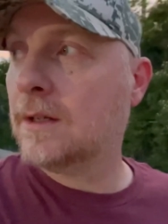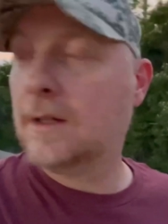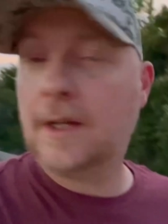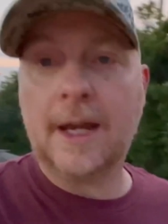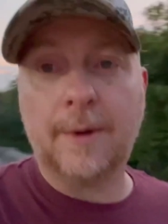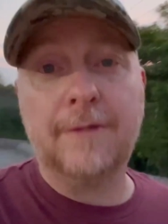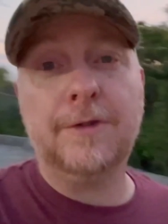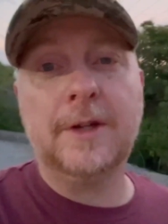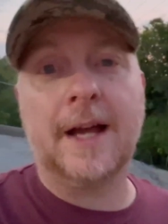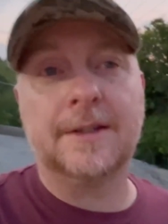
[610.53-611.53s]
anyway, if
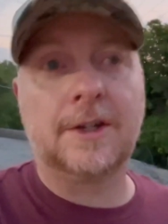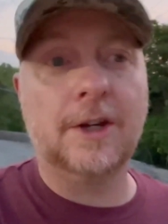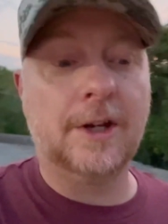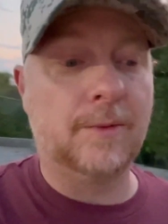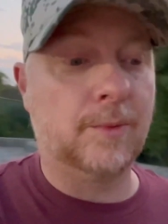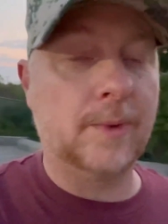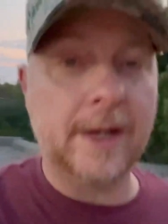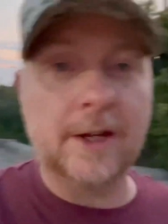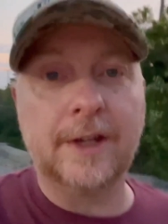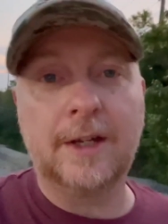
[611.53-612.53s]
you guys could
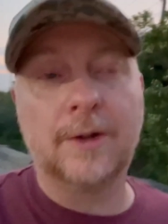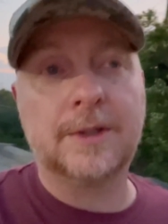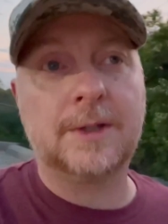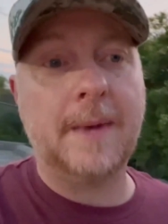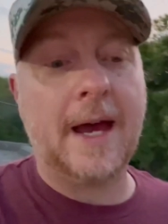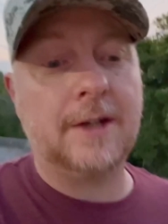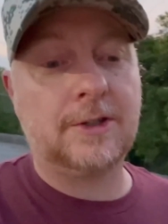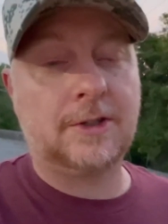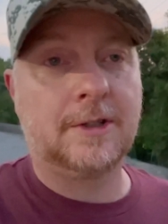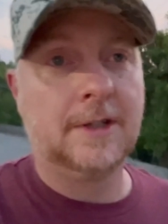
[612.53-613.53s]
really go
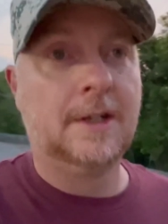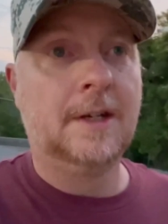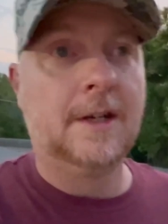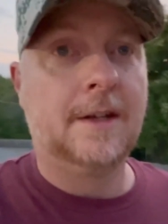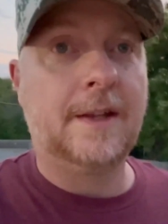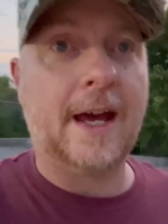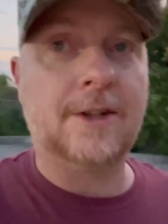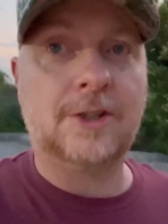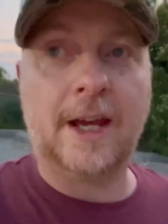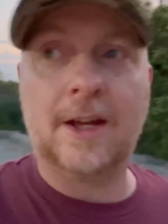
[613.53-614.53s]
smash
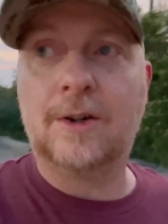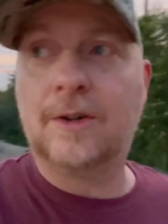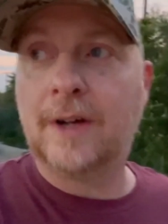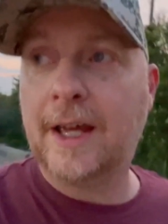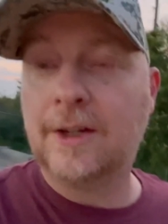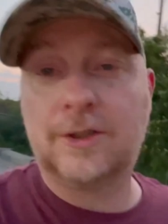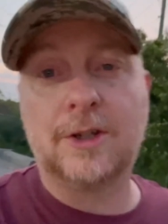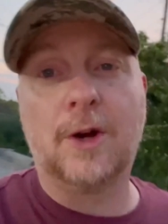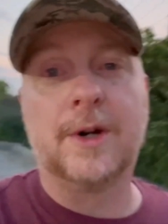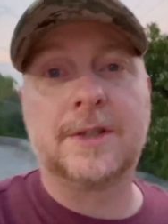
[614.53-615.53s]
that channel and
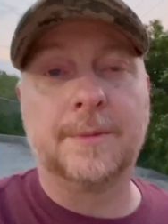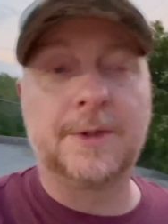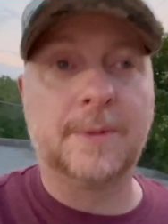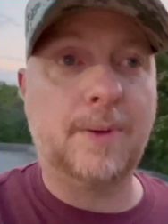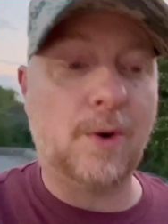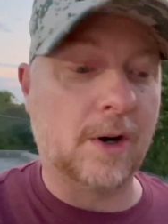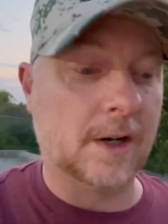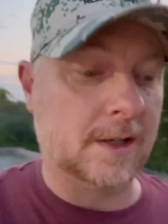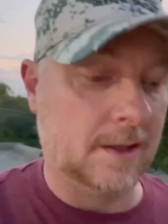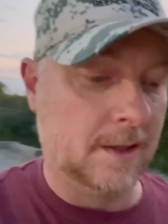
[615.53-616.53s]
show her some
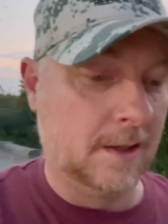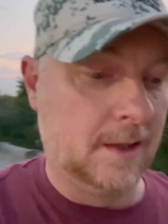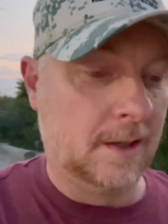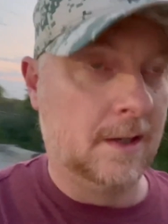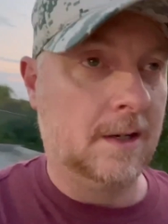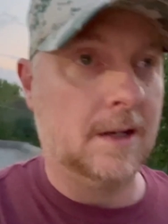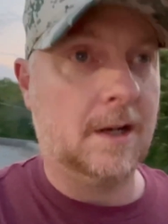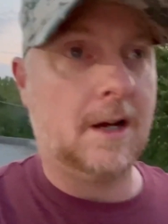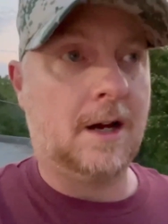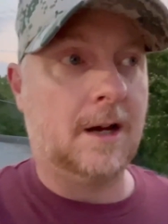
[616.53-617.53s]
support,
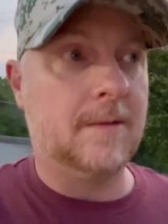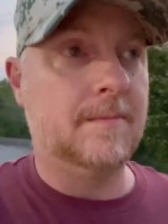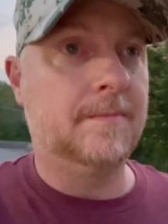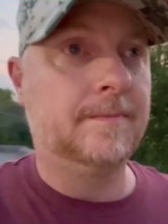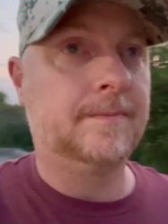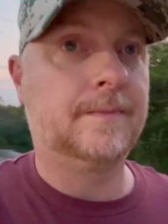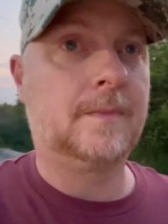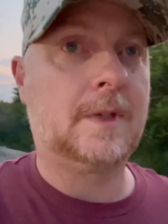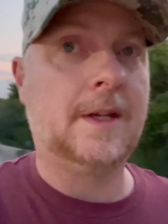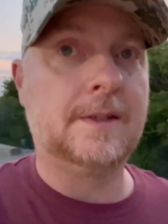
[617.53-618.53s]
because um,
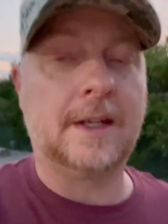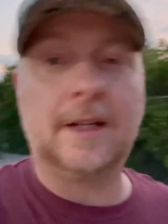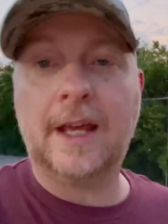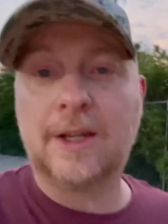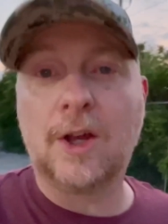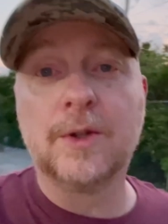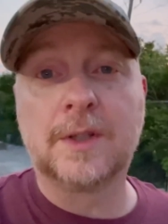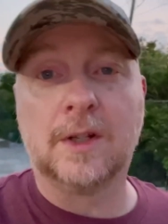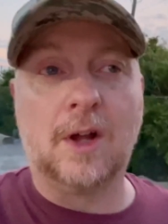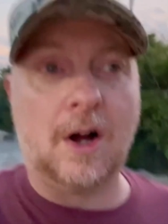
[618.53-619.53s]
it, it
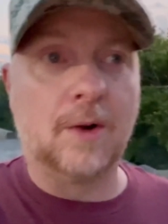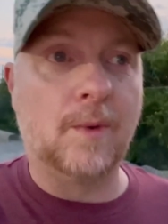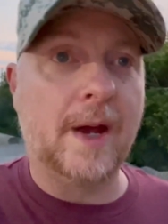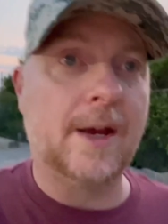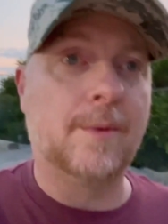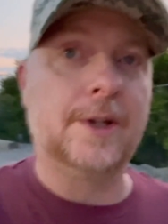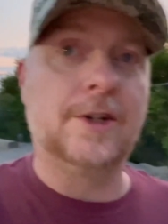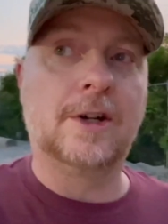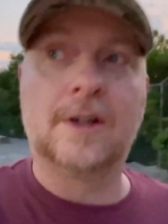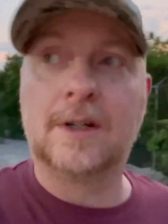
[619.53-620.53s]
goes a long way when
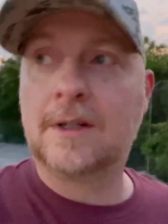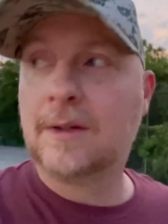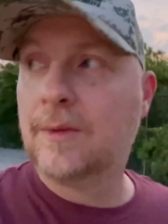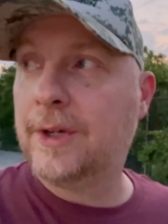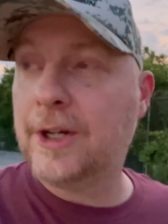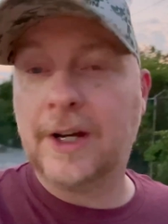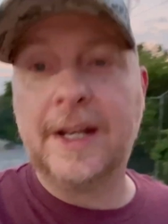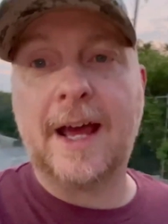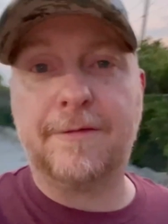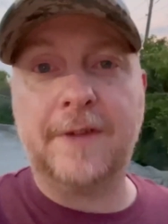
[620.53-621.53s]
you're when you're
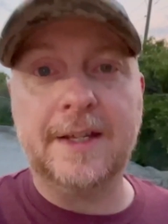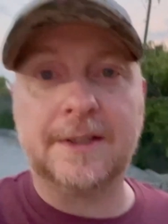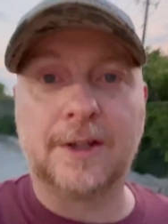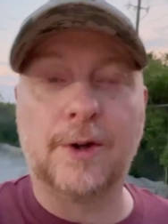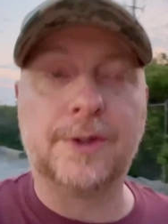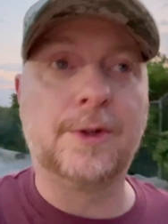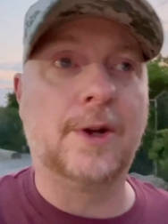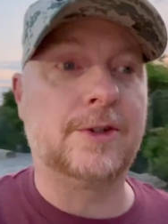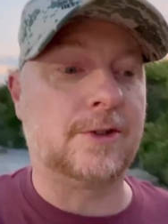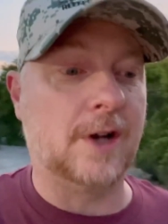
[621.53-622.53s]
in that phase and going through
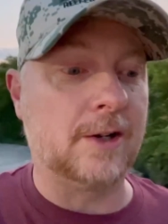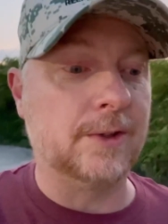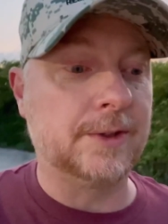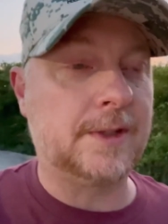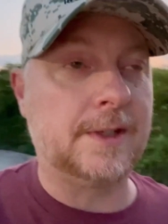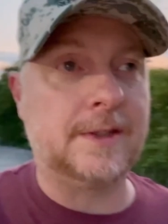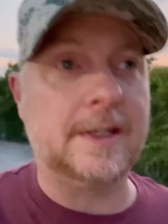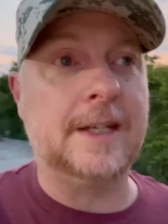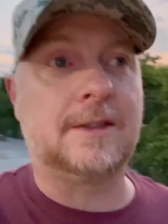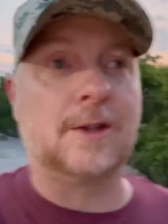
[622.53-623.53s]
those struggles to
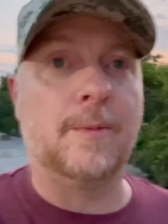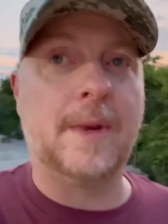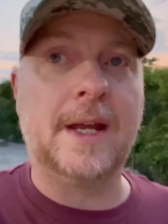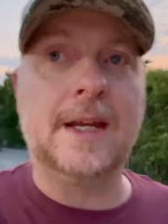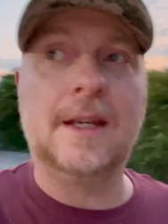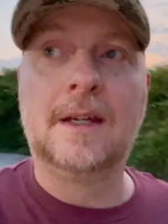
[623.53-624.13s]
see so many